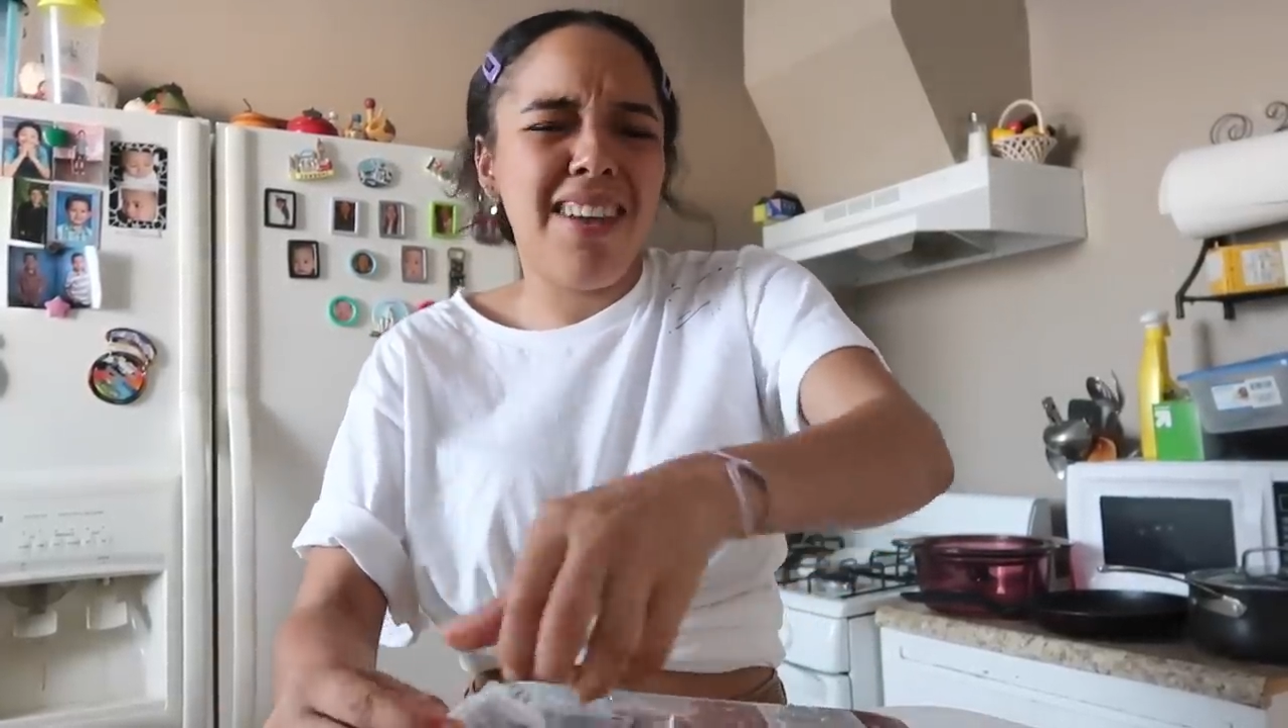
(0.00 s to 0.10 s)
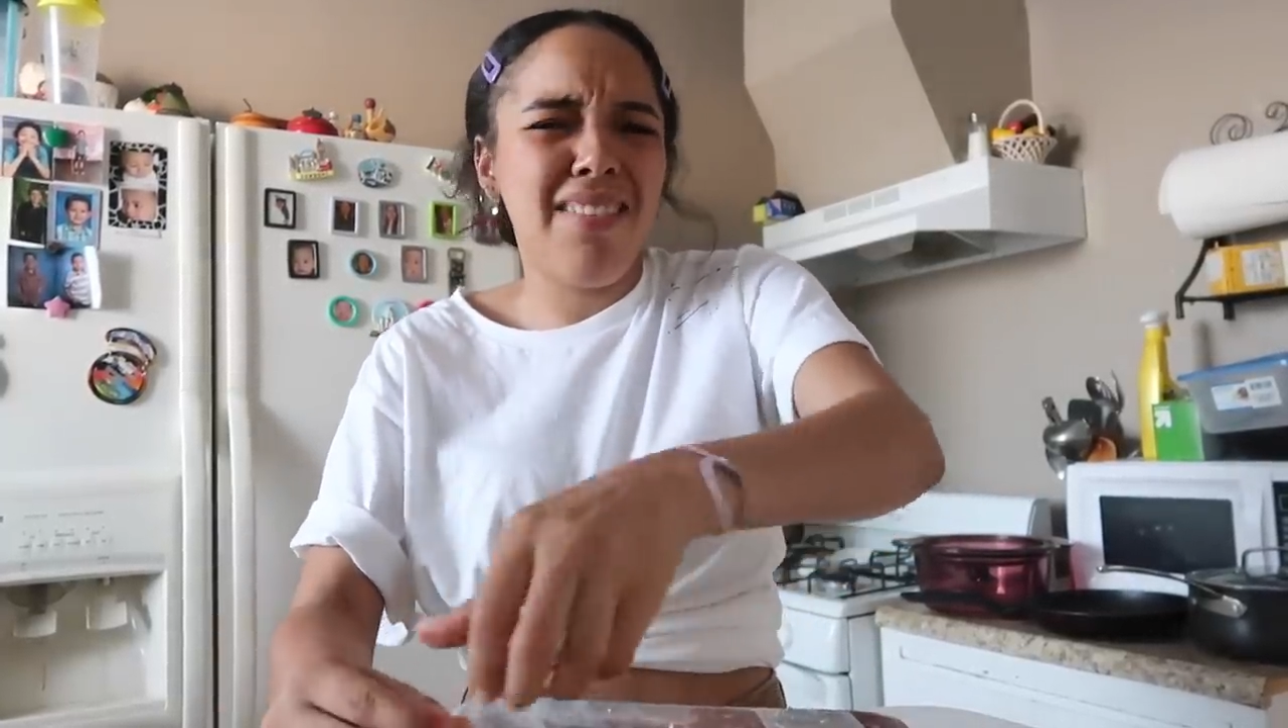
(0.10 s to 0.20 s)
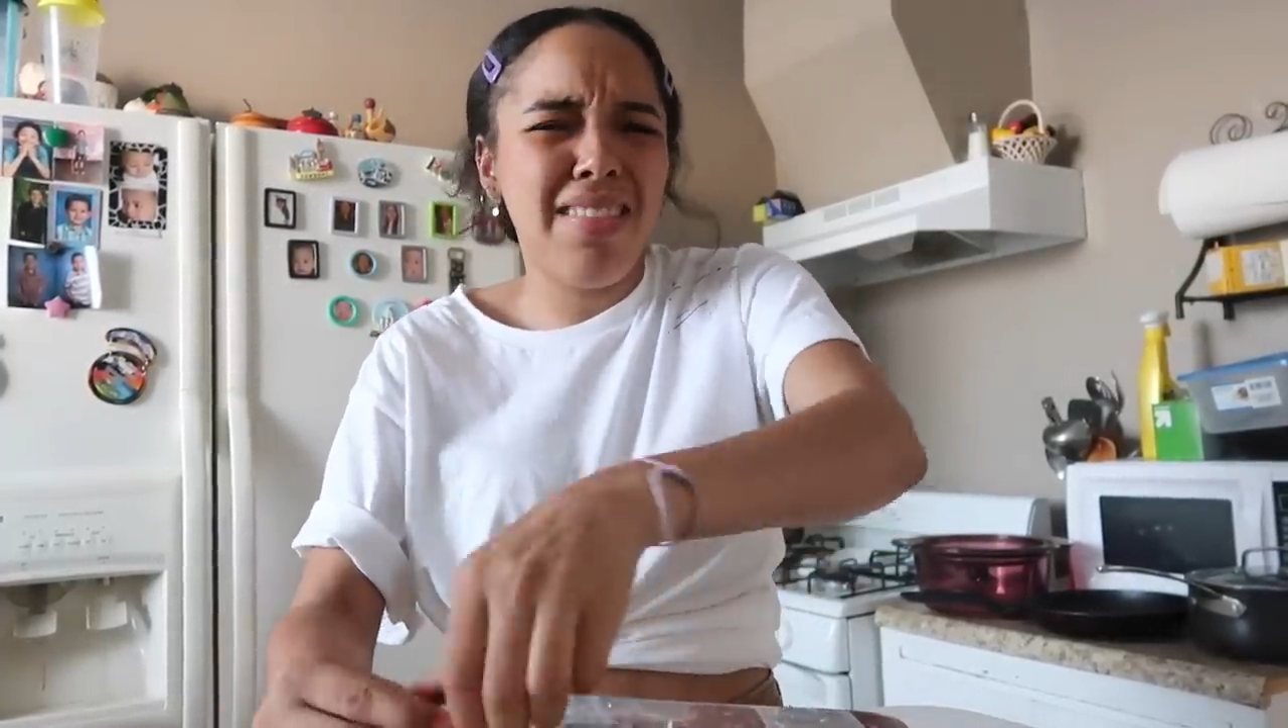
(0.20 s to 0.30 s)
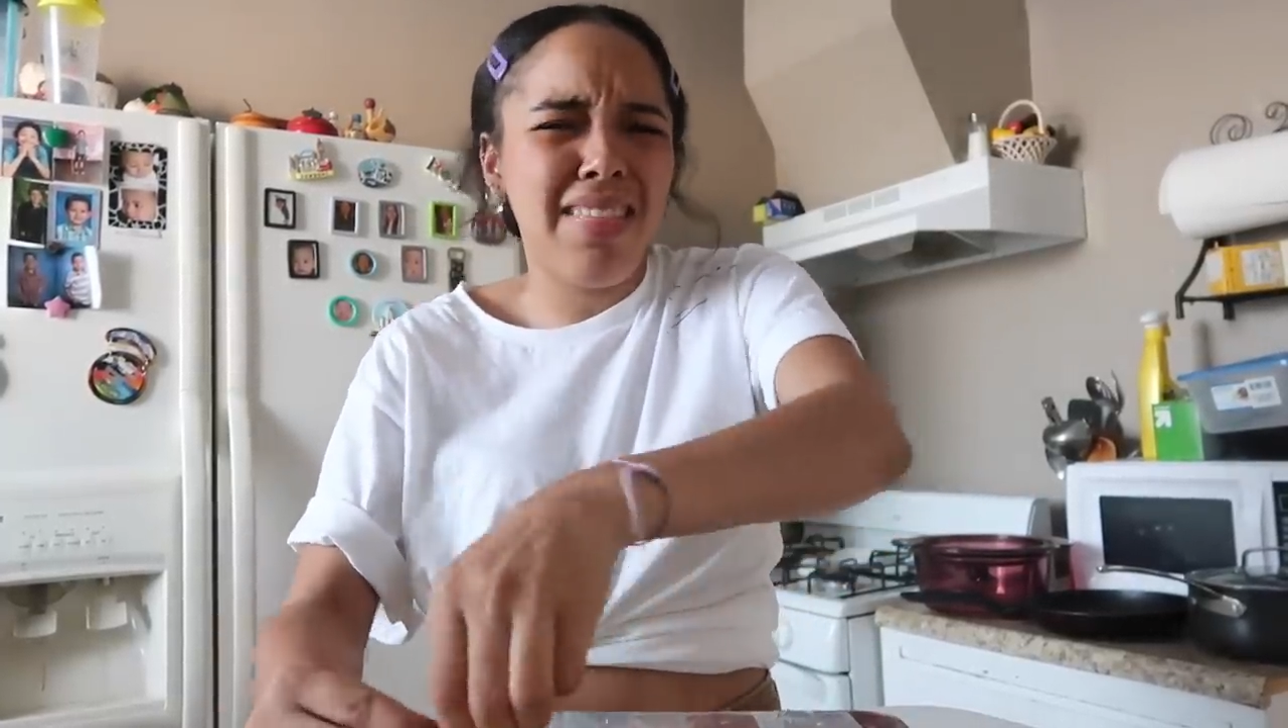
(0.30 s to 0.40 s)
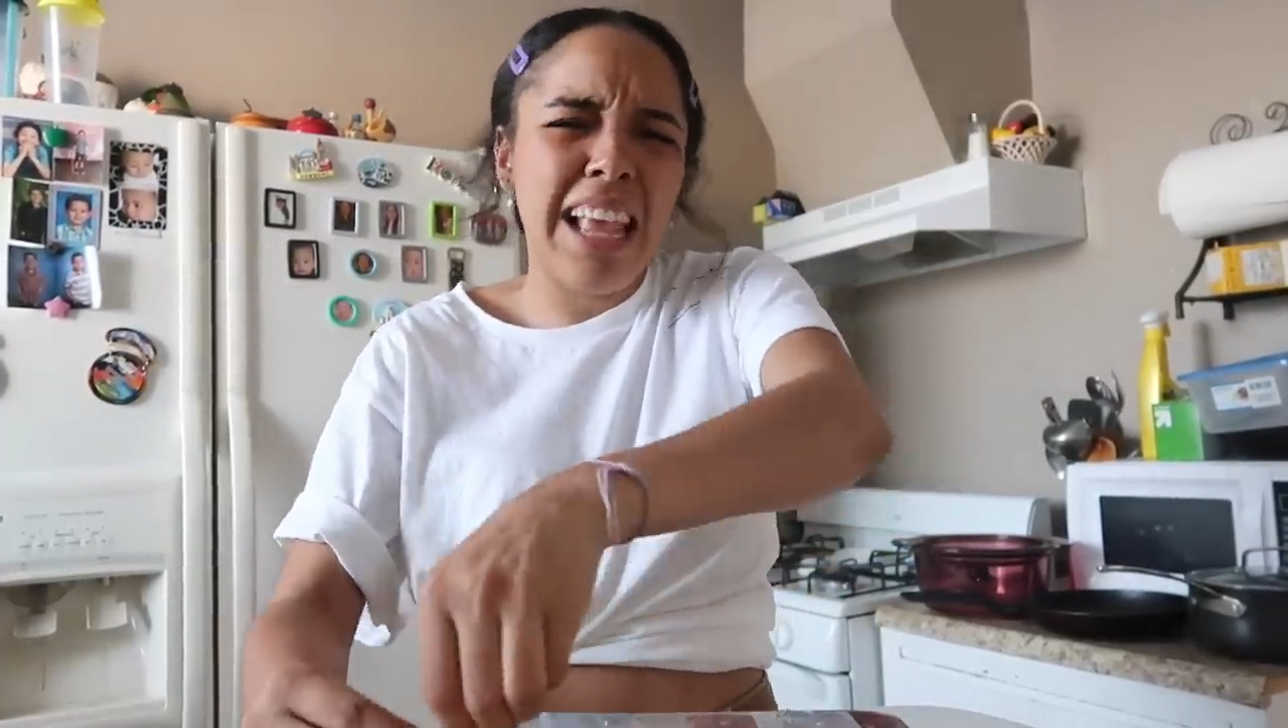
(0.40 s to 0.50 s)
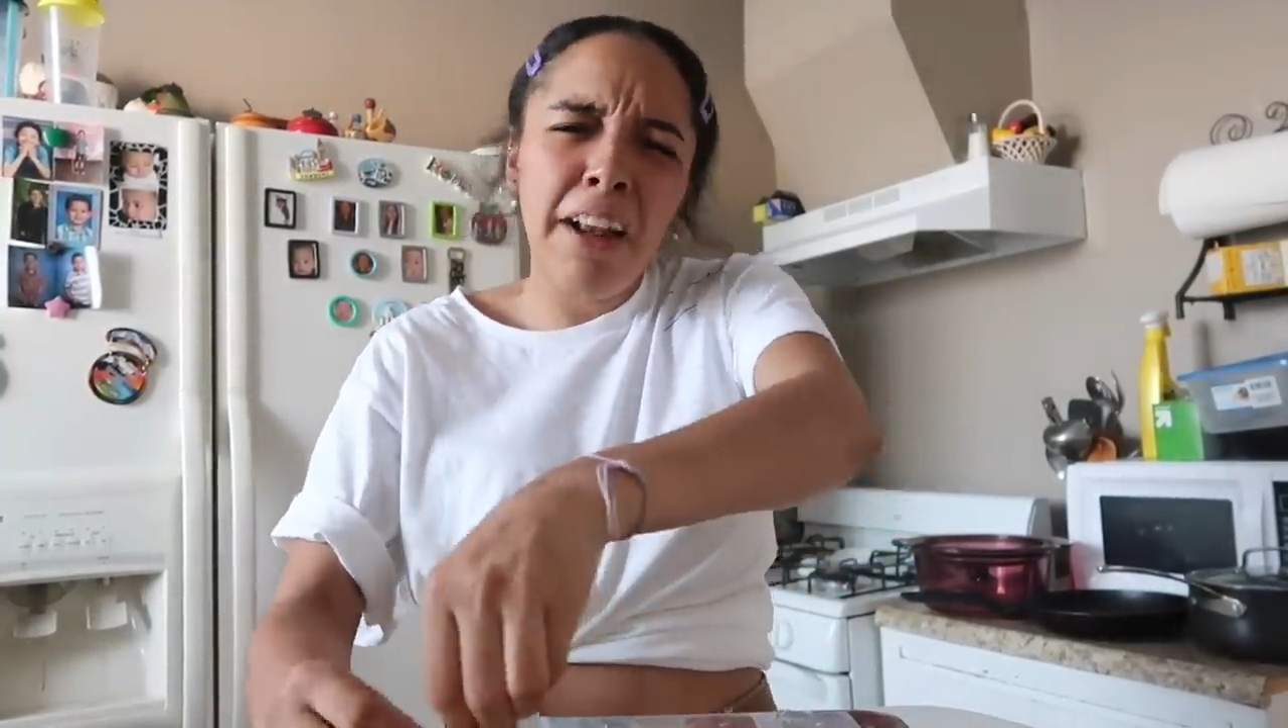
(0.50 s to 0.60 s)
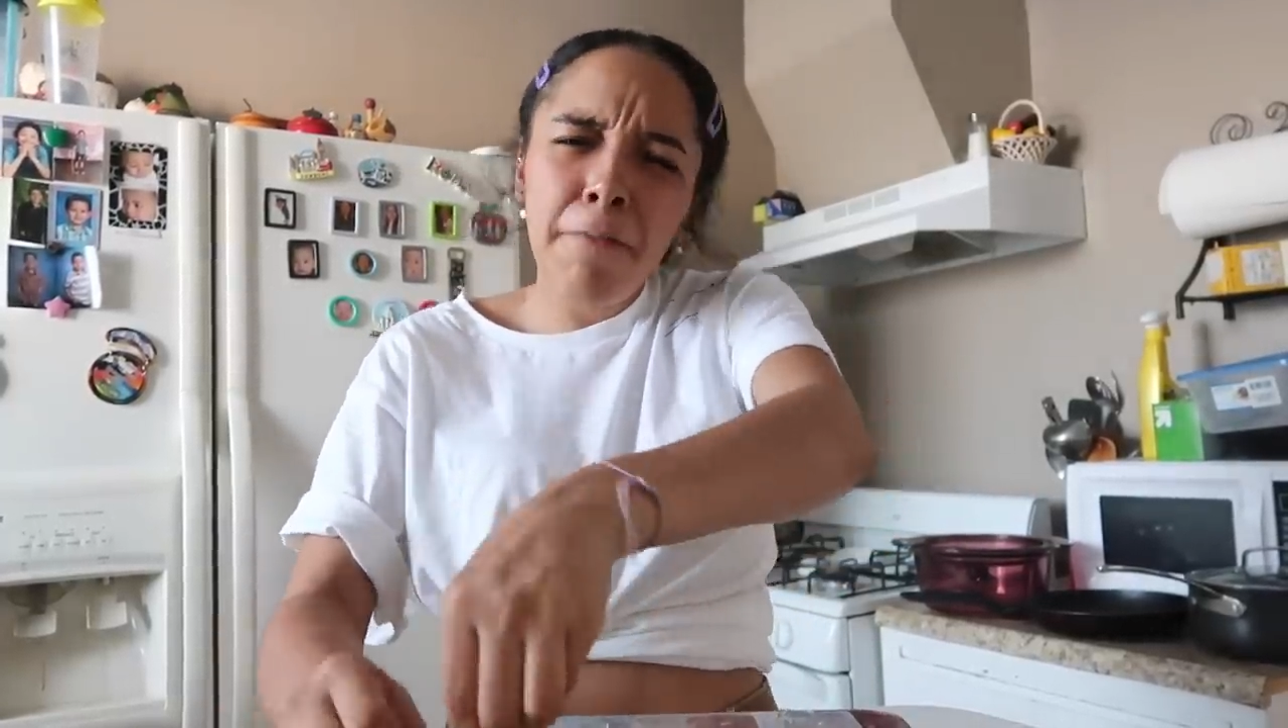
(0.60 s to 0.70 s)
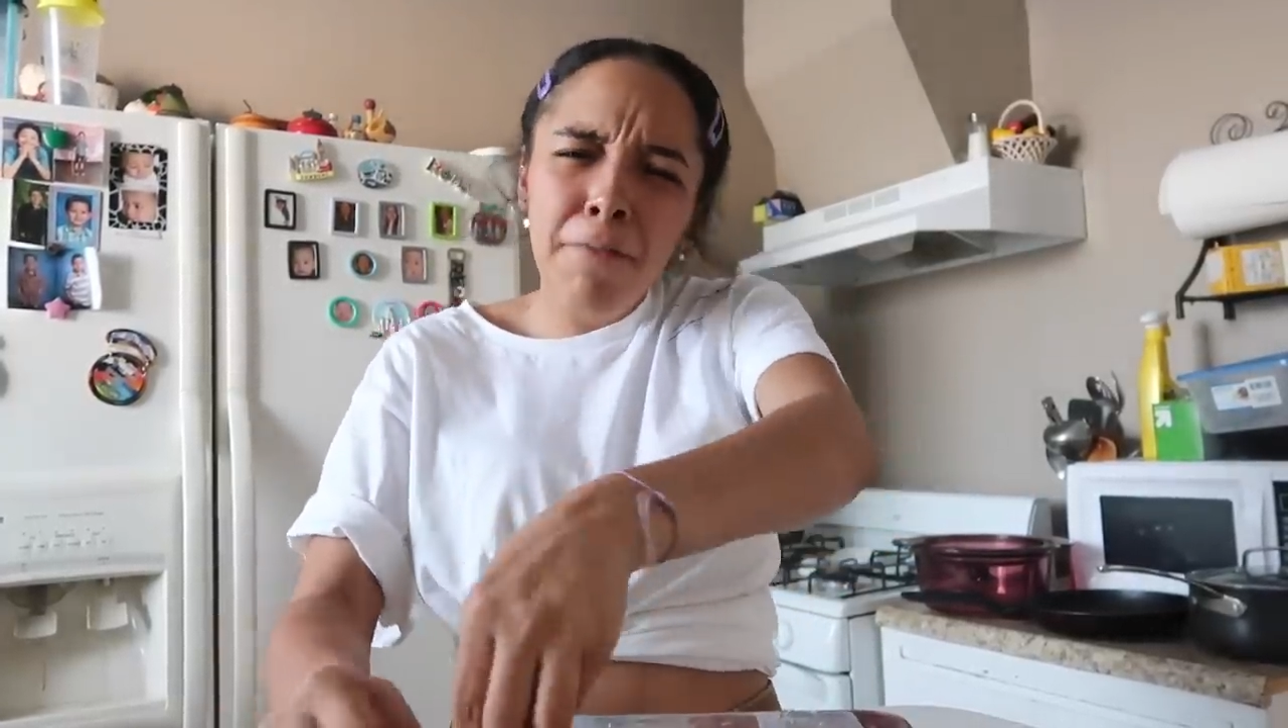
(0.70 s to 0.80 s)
don't think